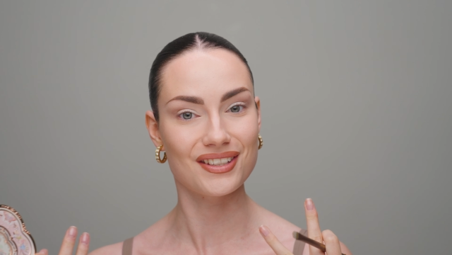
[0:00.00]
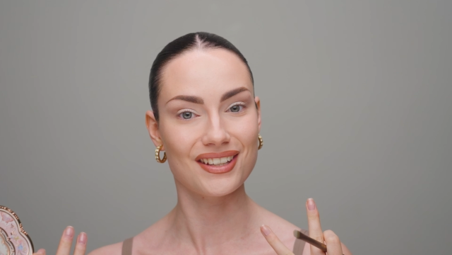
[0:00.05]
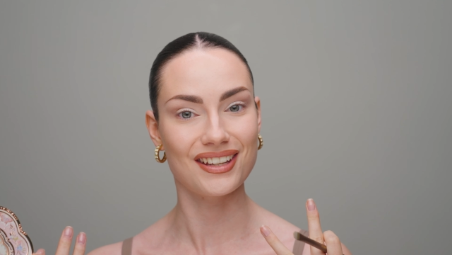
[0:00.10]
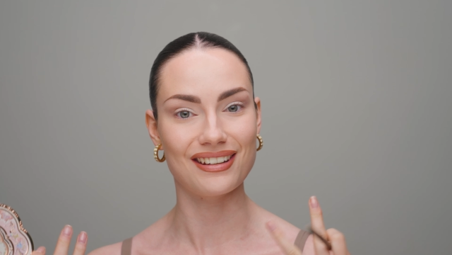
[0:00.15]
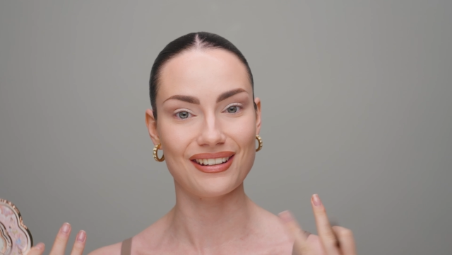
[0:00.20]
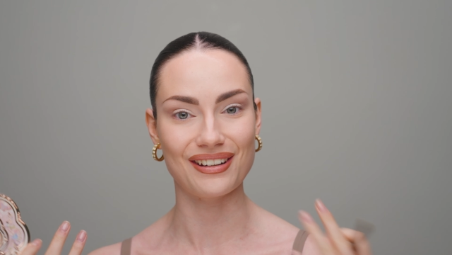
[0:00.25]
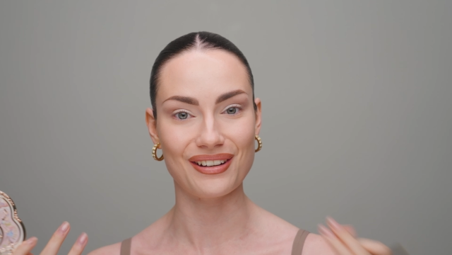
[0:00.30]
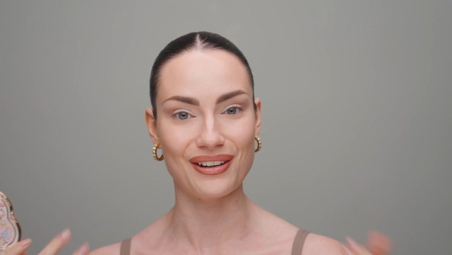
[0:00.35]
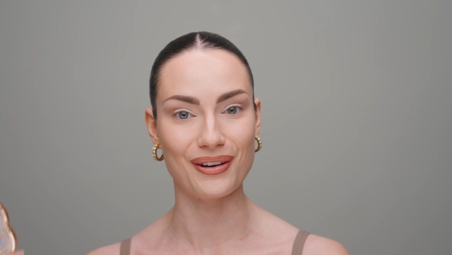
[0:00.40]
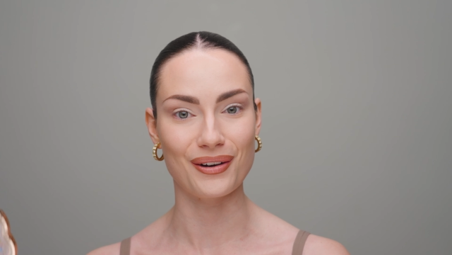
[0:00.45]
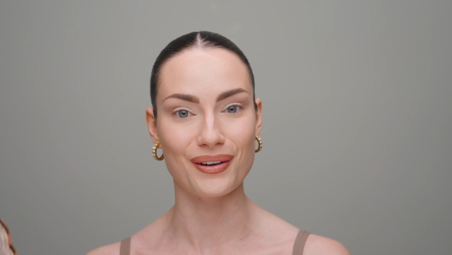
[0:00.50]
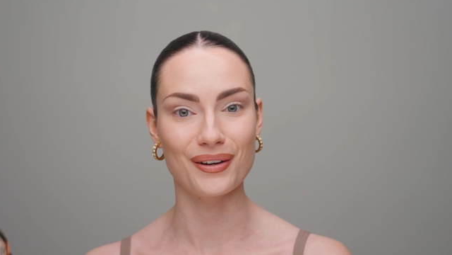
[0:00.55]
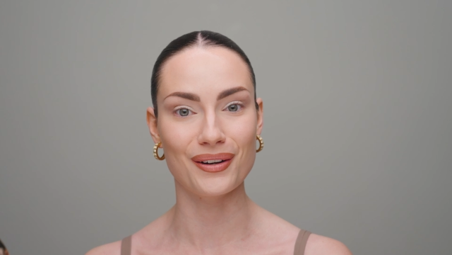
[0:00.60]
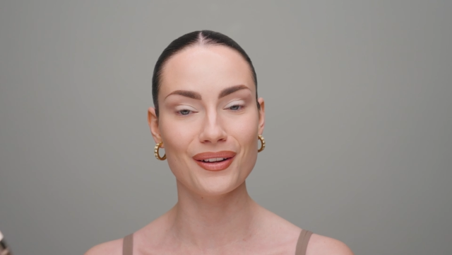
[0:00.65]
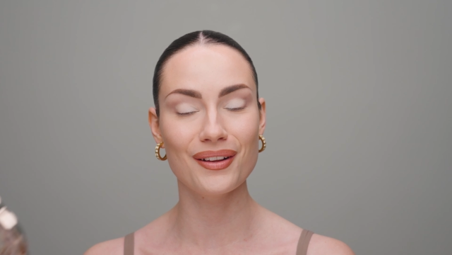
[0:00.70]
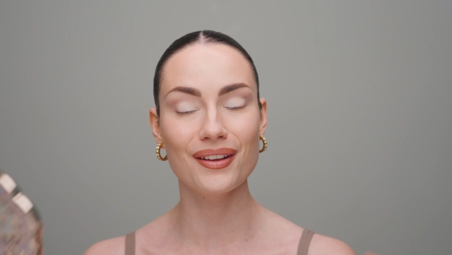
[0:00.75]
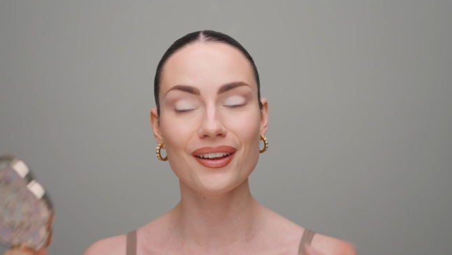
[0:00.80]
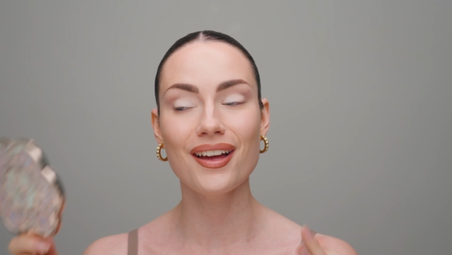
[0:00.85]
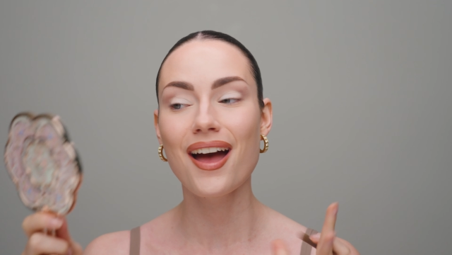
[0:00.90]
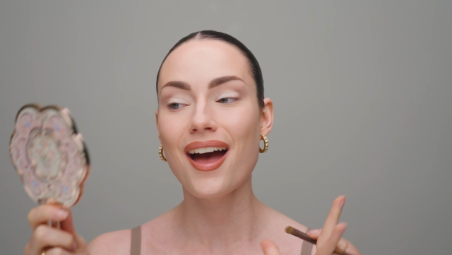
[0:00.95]
skinned
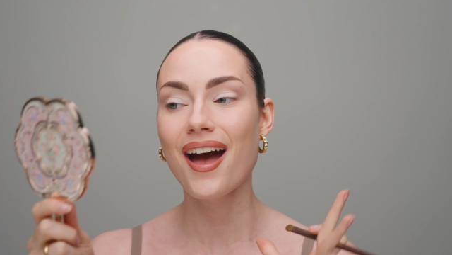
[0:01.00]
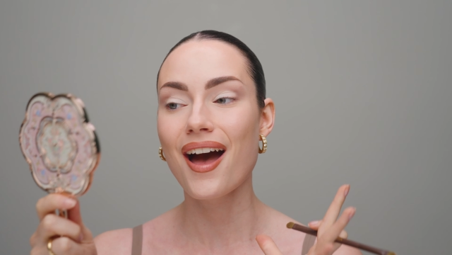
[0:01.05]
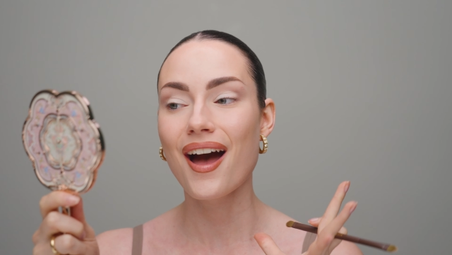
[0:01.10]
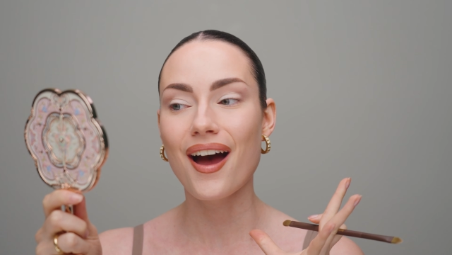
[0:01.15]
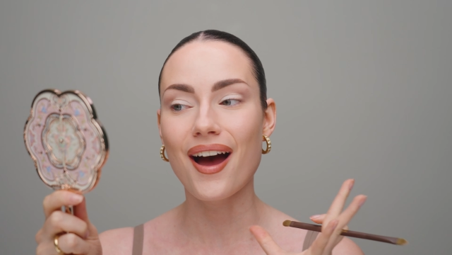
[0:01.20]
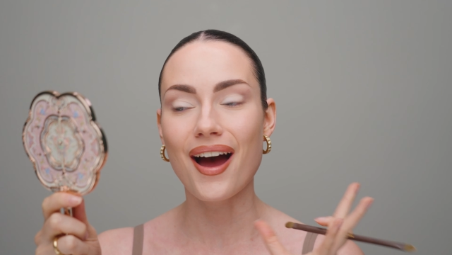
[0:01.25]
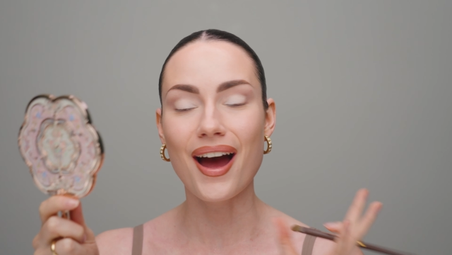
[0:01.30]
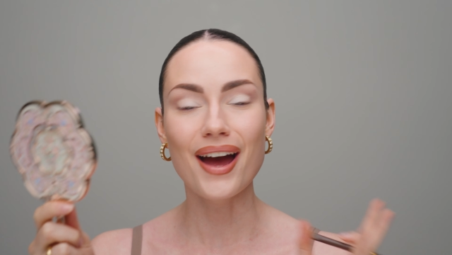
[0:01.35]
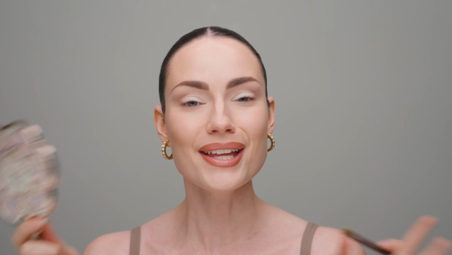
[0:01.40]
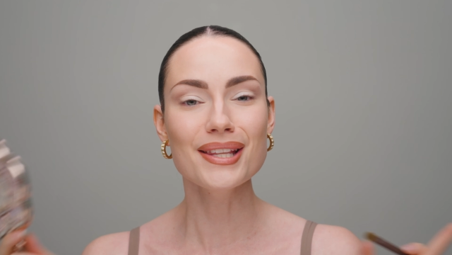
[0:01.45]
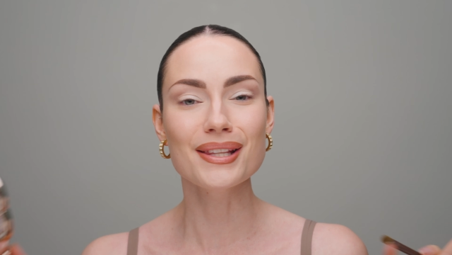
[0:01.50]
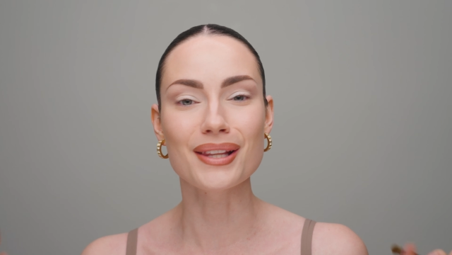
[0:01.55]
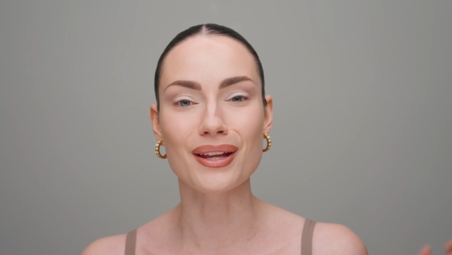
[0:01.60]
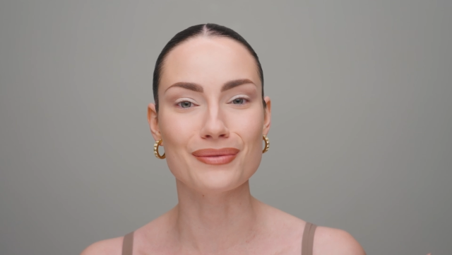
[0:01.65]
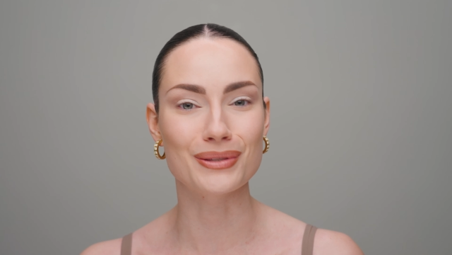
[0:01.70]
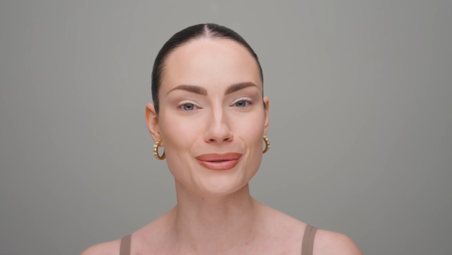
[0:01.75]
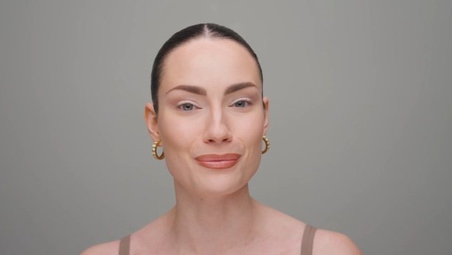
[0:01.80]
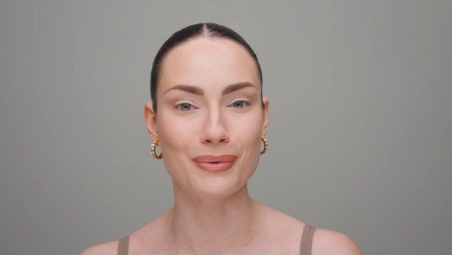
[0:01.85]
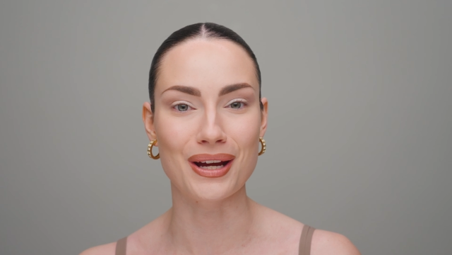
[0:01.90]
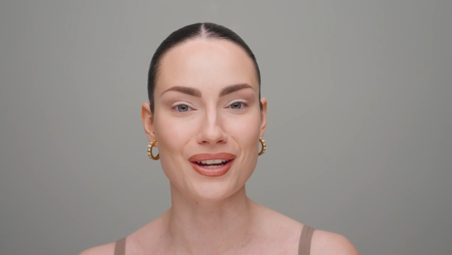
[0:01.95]
girl, I
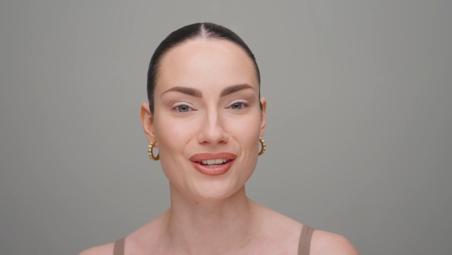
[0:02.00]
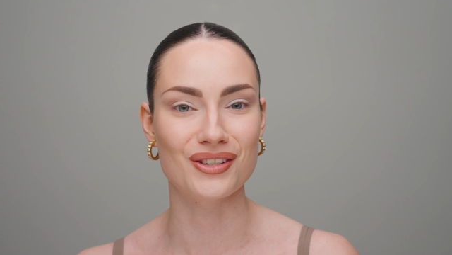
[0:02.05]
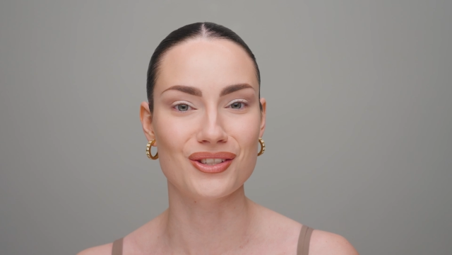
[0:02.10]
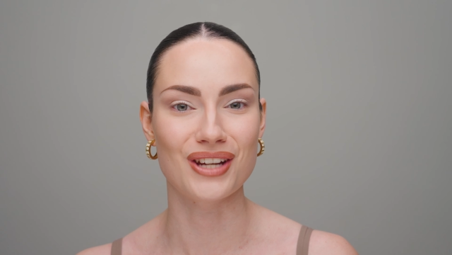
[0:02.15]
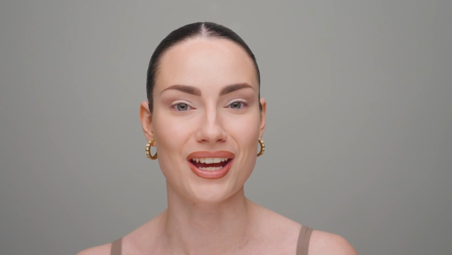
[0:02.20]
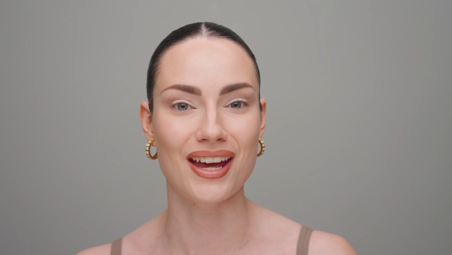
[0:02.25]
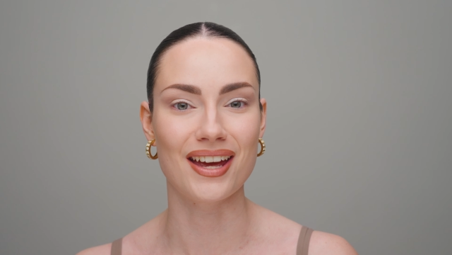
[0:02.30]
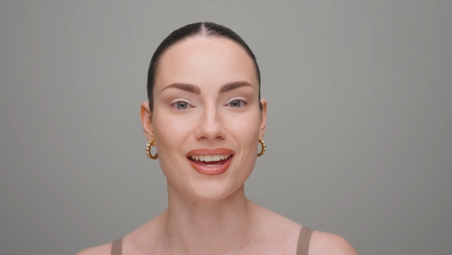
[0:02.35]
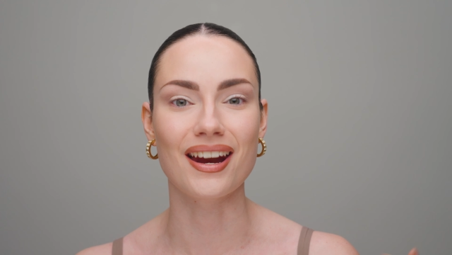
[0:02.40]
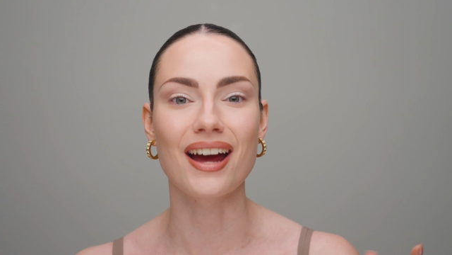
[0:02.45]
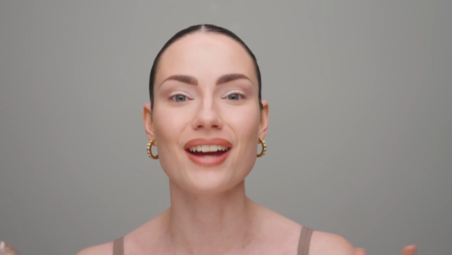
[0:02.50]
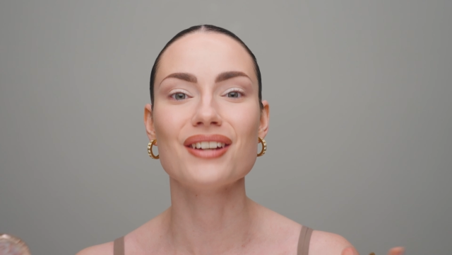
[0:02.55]
love a white shade.